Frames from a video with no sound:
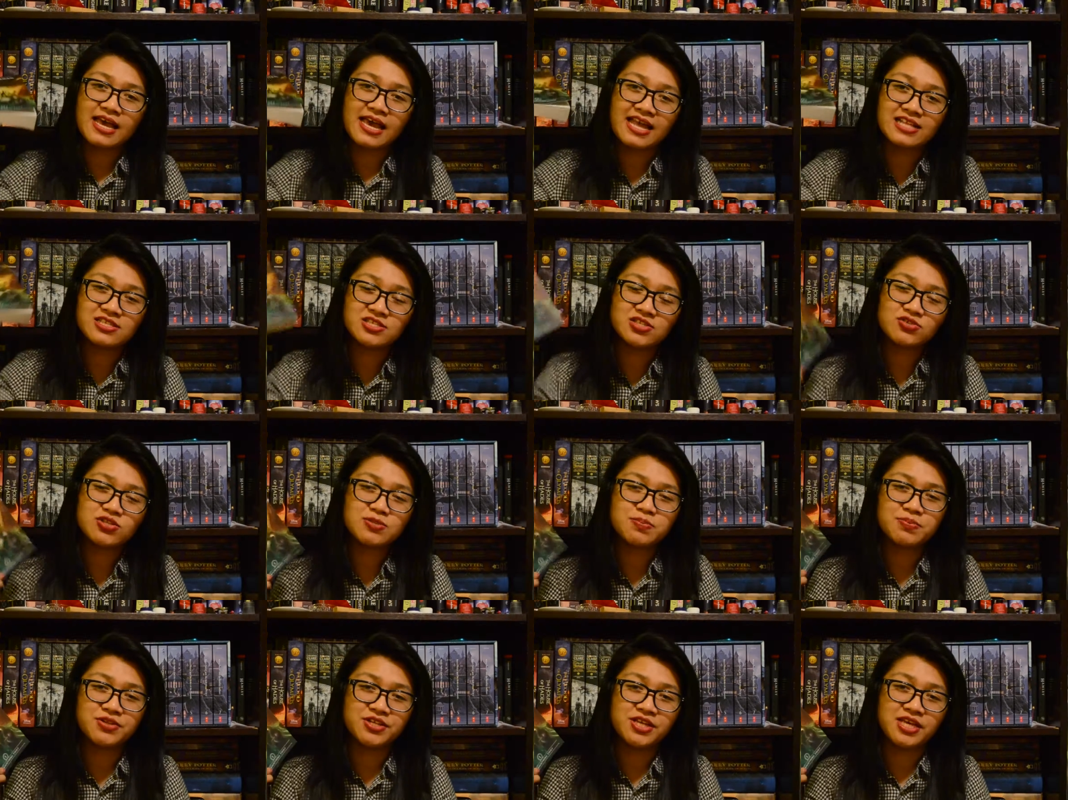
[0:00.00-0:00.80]
And Zeus
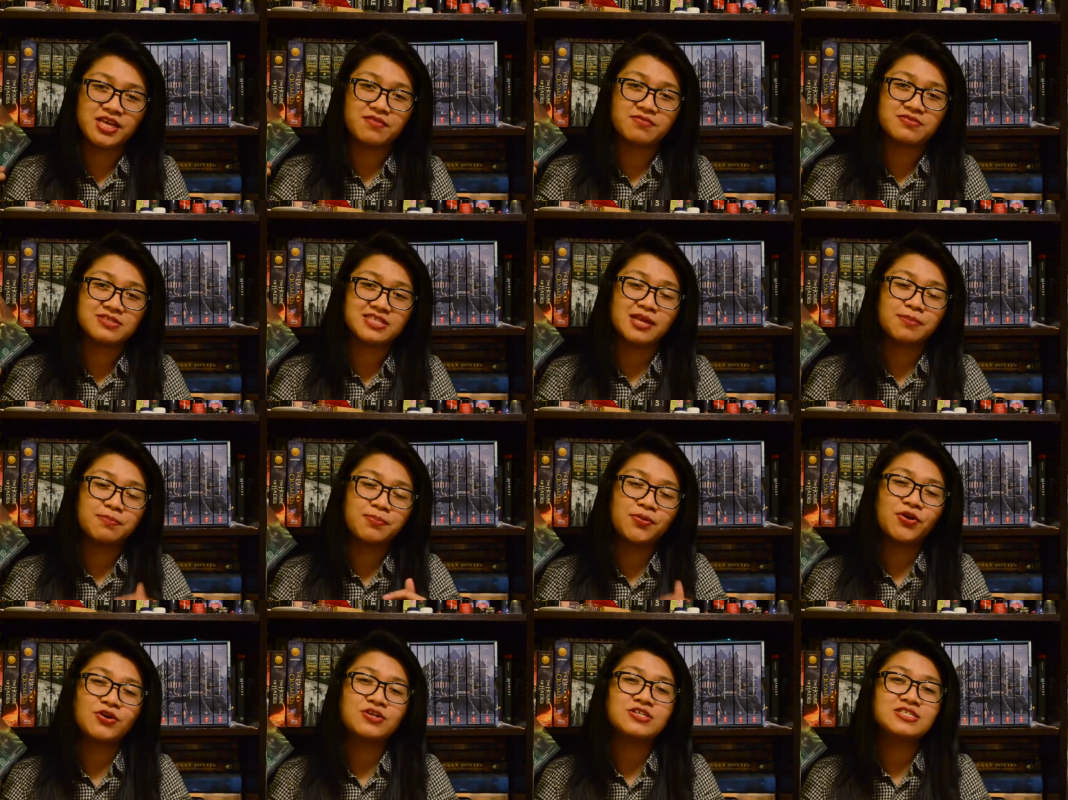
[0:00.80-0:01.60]
believes that
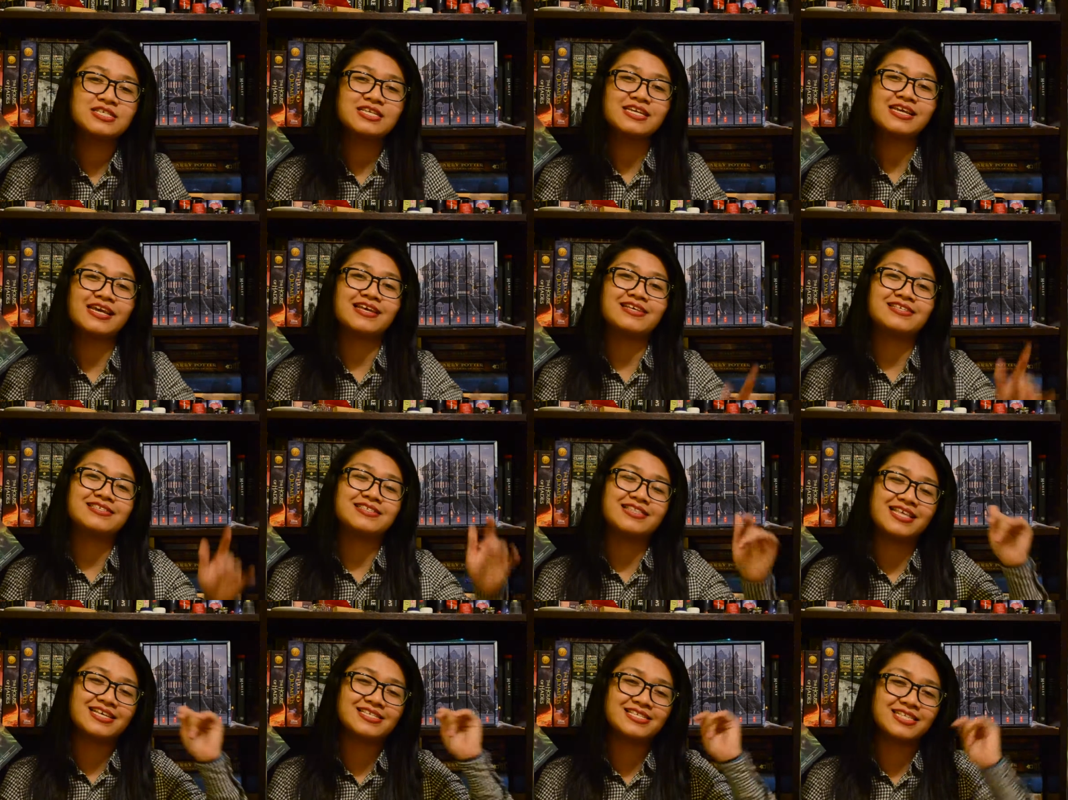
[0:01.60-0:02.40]
Percy is
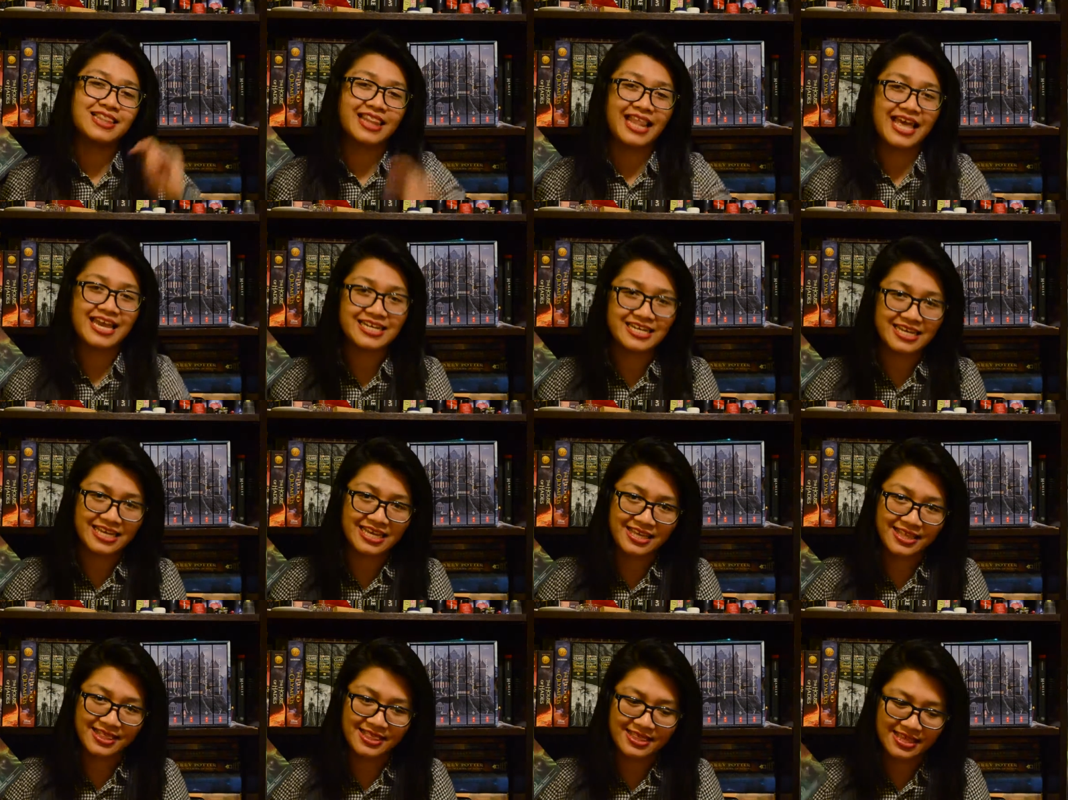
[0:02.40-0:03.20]
this lightning
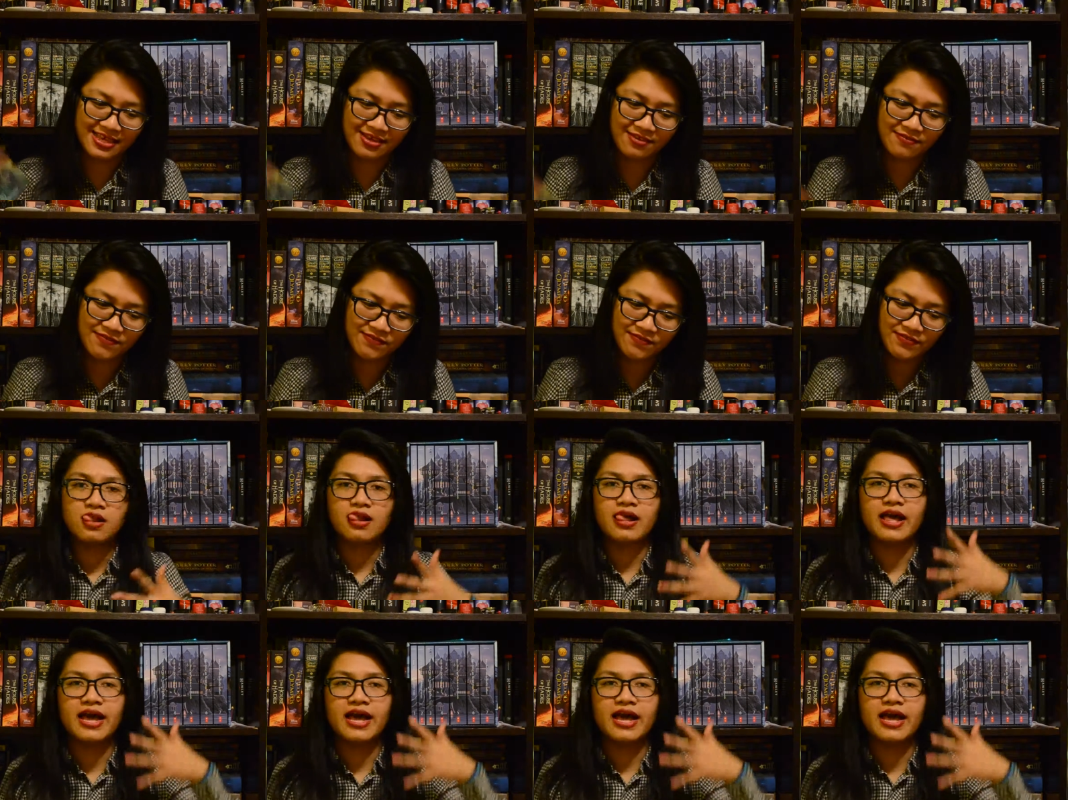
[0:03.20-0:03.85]
thief.